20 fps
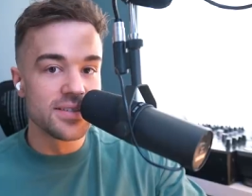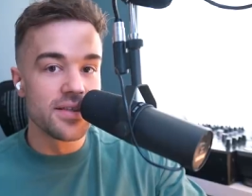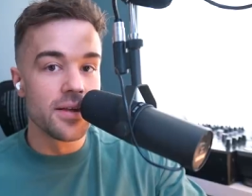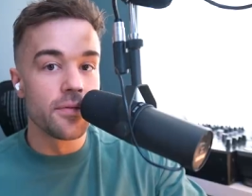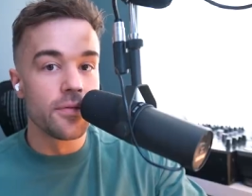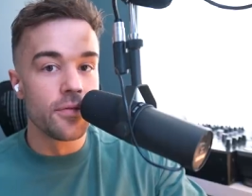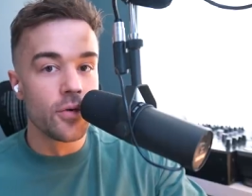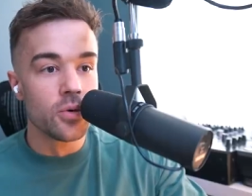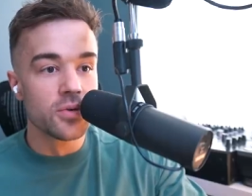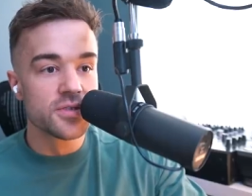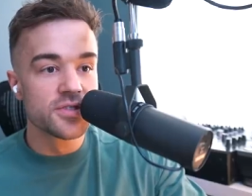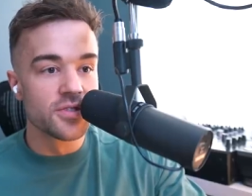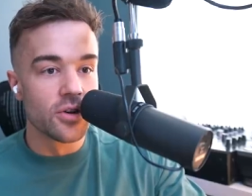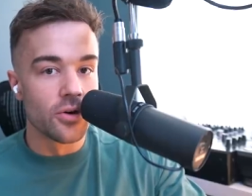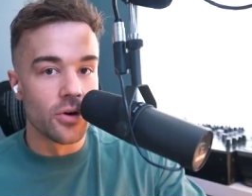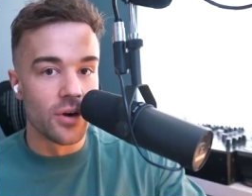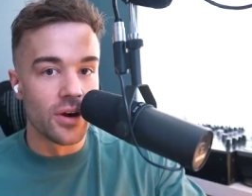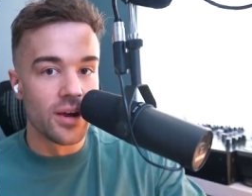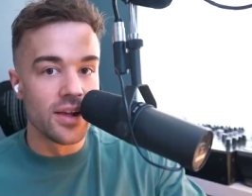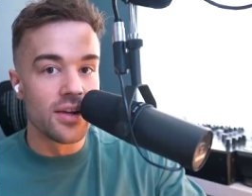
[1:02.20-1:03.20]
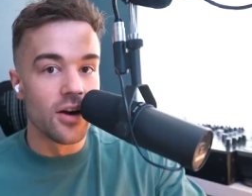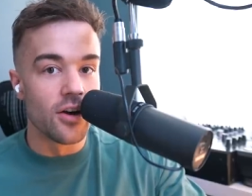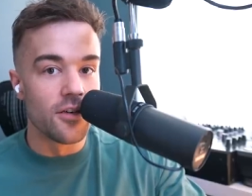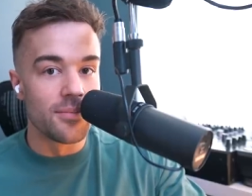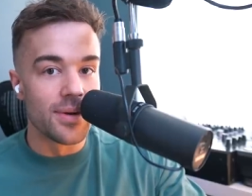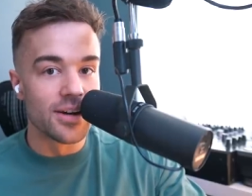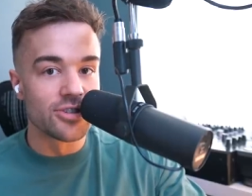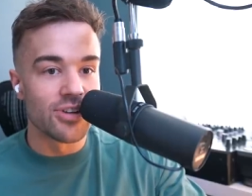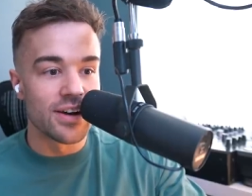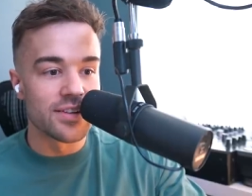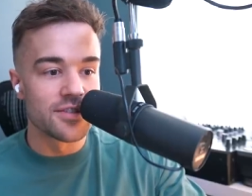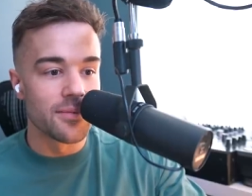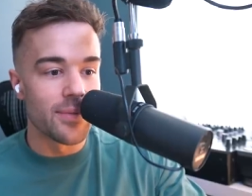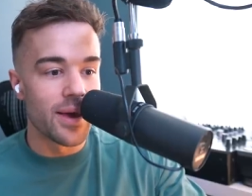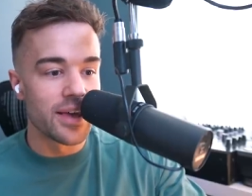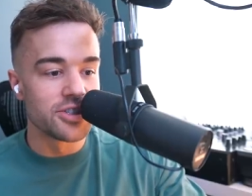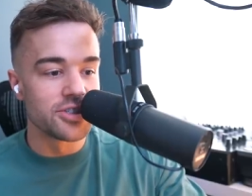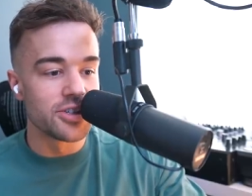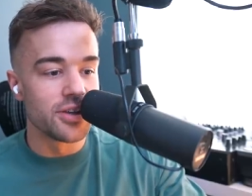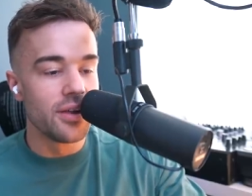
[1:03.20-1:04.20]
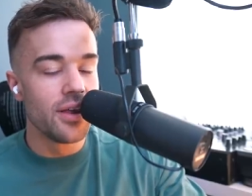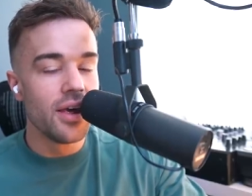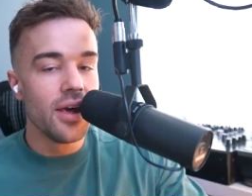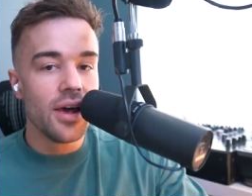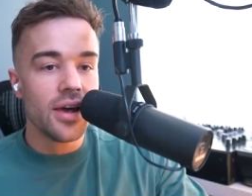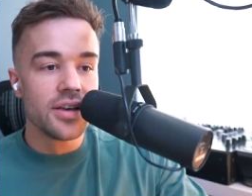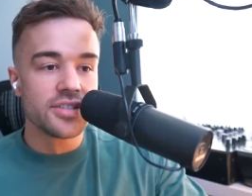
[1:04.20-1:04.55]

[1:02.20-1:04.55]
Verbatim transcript: is the full story of my transformation.